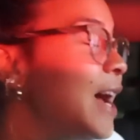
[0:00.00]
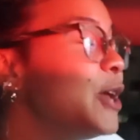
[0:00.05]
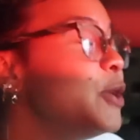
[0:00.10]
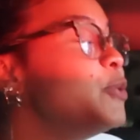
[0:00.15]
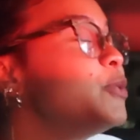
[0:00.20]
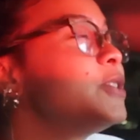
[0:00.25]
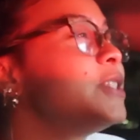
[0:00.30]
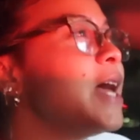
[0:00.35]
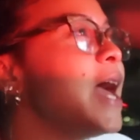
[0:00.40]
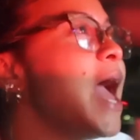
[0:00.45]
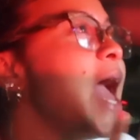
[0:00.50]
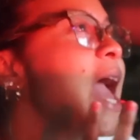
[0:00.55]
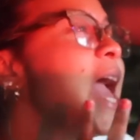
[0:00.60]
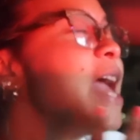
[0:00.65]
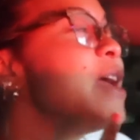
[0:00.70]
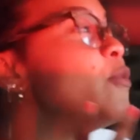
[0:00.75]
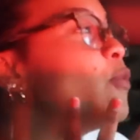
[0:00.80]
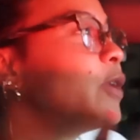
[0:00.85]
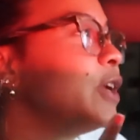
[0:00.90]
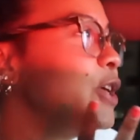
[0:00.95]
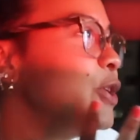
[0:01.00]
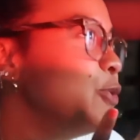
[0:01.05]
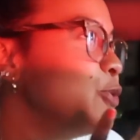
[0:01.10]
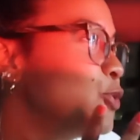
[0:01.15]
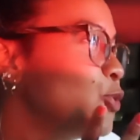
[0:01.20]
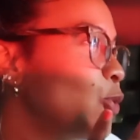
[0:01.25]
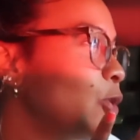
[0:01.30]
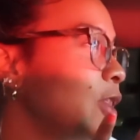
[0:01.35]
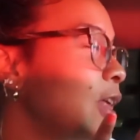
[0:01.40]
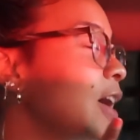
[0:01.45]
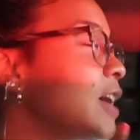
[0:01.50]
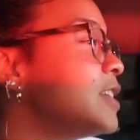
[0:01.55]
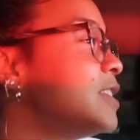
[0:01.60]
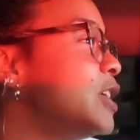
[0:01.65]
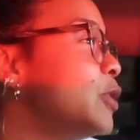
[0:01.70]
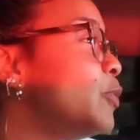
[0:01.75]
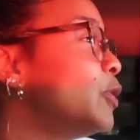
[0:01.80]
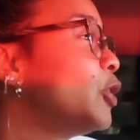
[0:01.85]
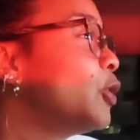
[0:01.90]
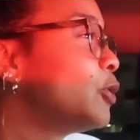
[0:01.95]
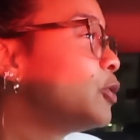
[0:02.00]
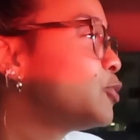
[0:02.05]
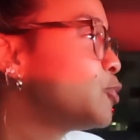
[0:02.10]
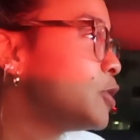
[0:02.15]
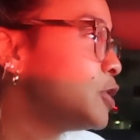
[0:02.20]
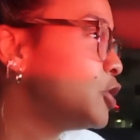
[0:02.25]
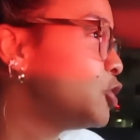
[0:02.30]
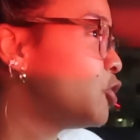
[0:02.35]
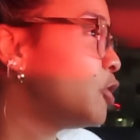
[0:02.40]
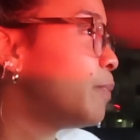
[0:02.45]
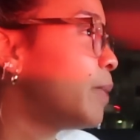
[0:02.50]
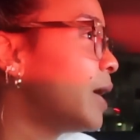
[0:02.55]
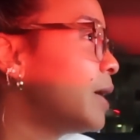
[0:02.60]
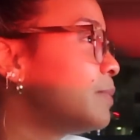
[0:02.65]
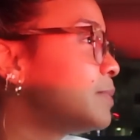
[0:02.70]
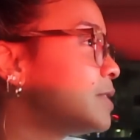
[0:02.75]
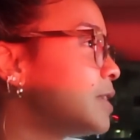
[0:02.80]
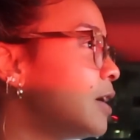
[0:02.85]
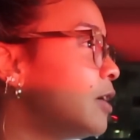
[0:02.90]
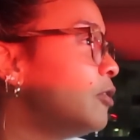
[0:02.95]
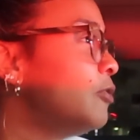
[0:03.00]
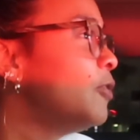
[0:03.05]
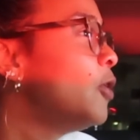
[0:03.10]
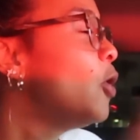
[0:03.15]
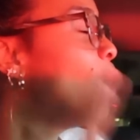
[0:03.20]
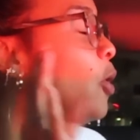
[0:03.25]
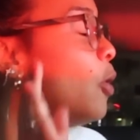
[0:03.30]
I used to hate when he used to order that because he would go to Twisty Treat by himself,